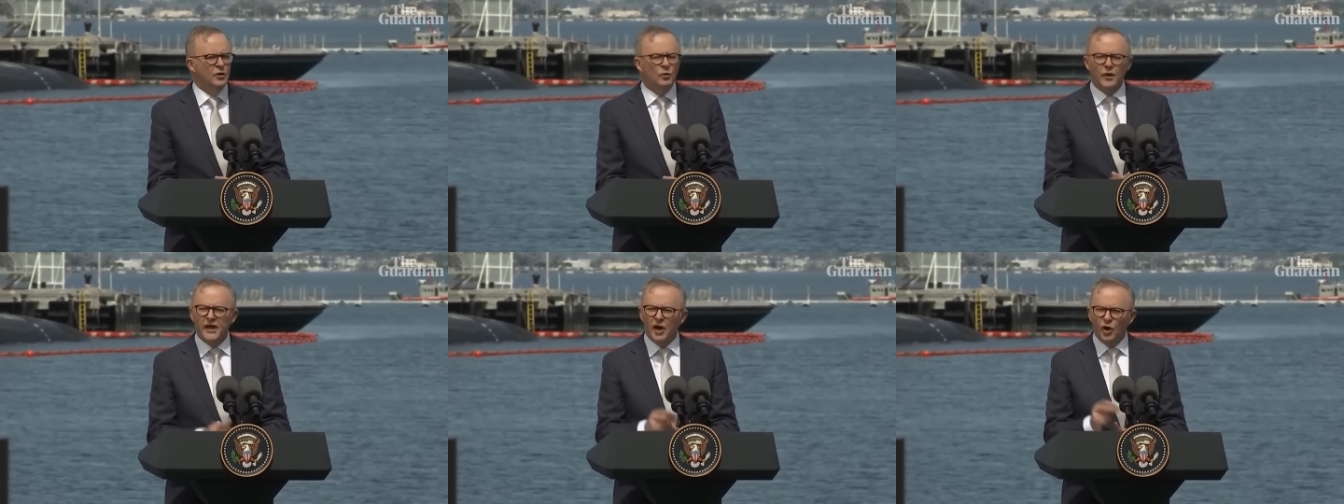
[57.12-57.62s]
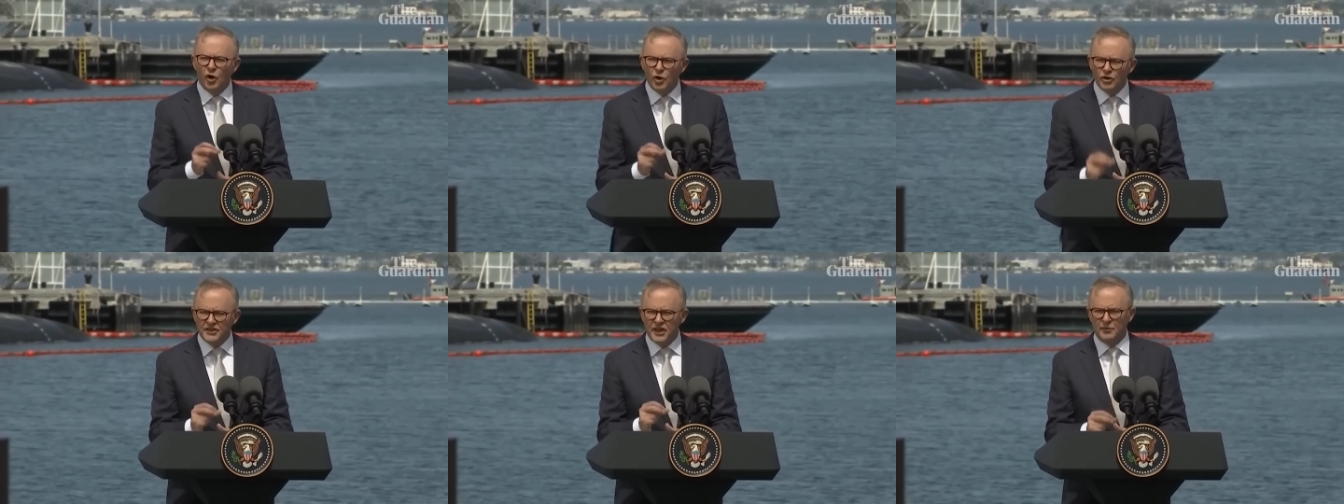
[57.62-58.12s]
We are
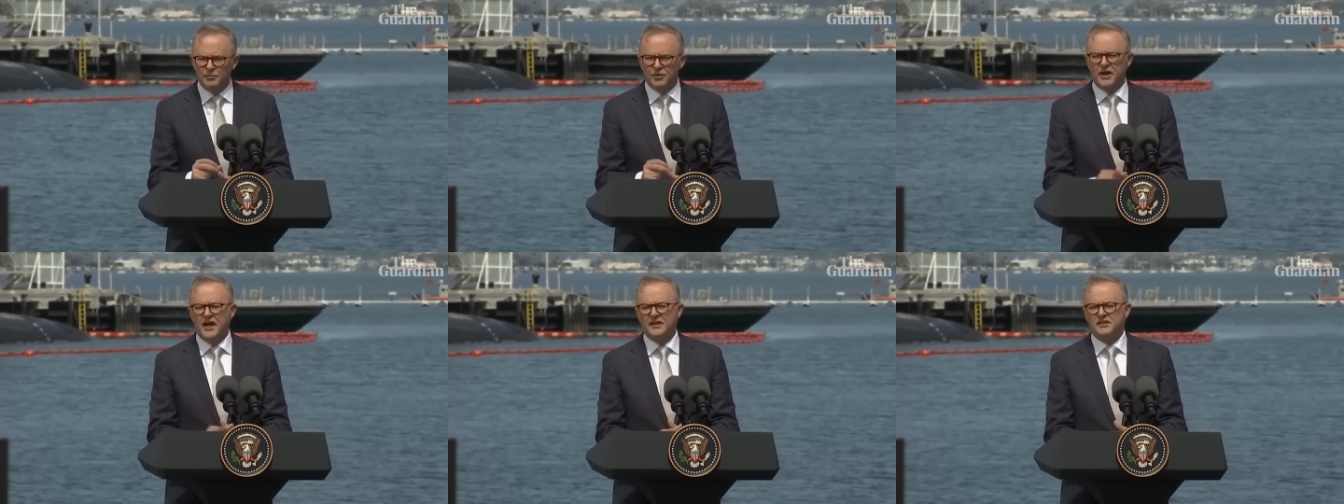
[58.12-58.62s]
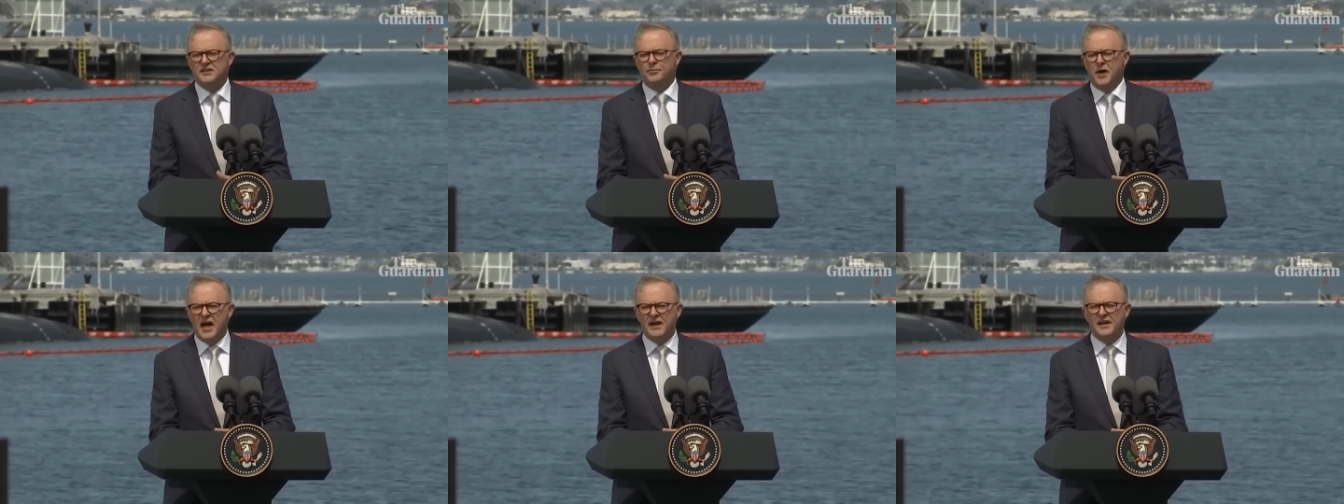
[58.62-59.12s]
also proud to
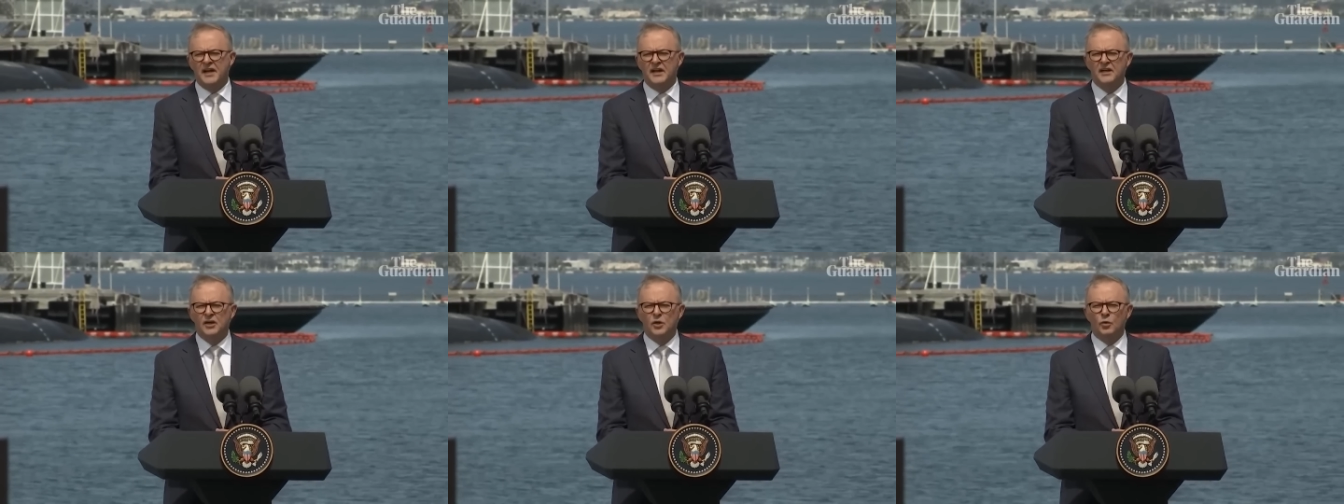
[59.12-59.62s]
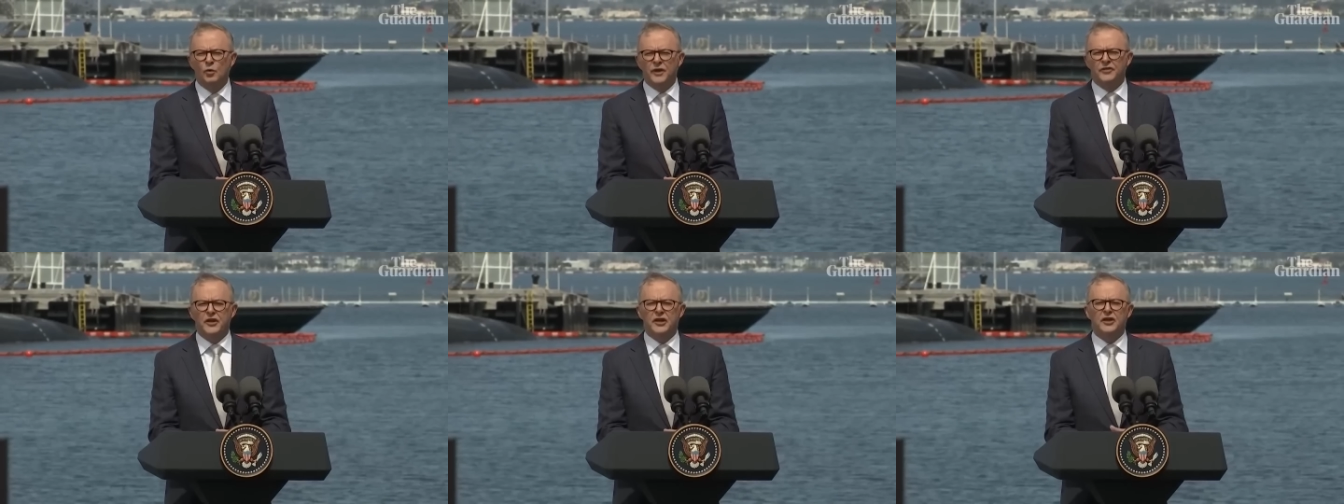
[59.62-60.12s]
partner
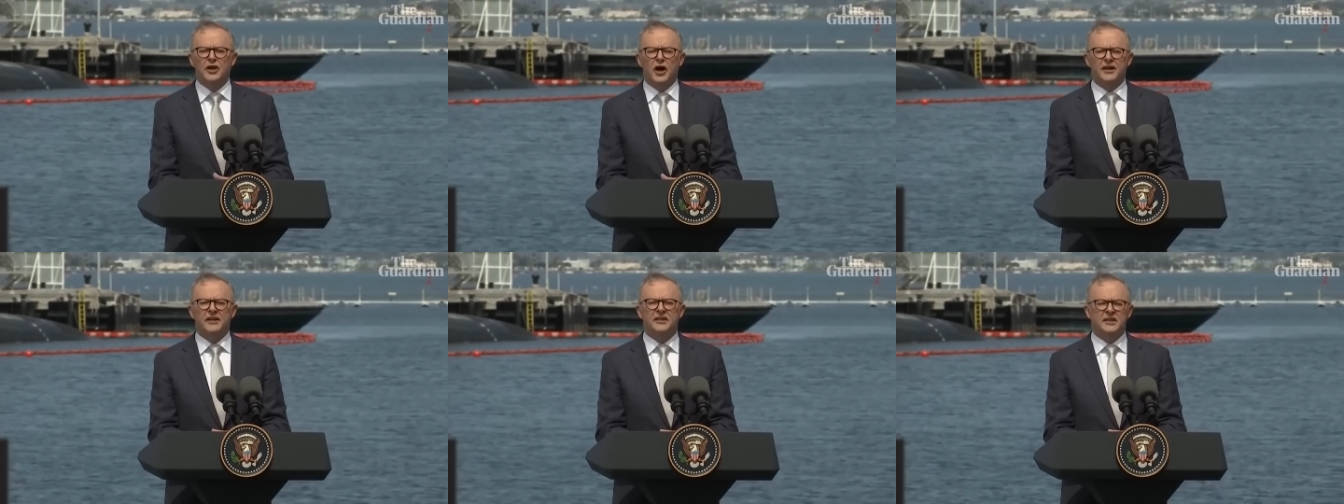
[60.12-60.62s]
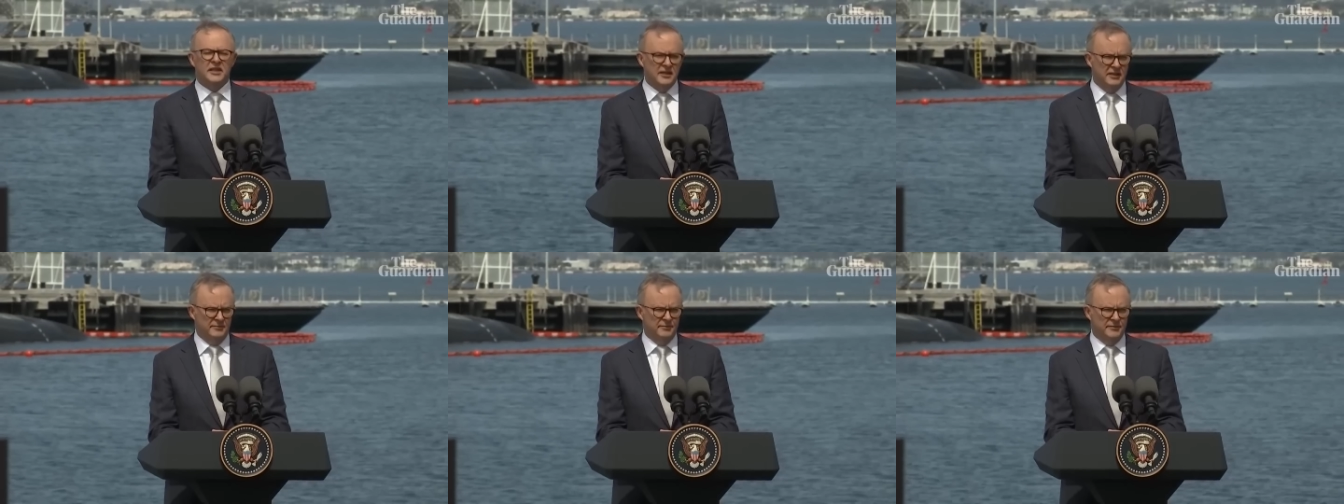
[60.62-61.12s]
with the United
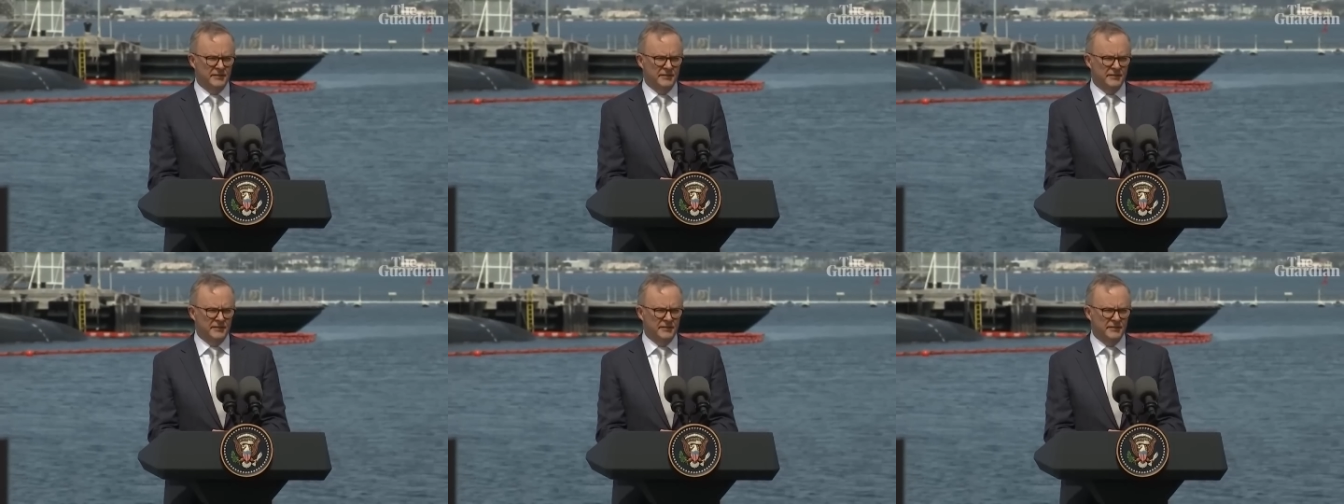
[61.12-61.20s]
Kingdom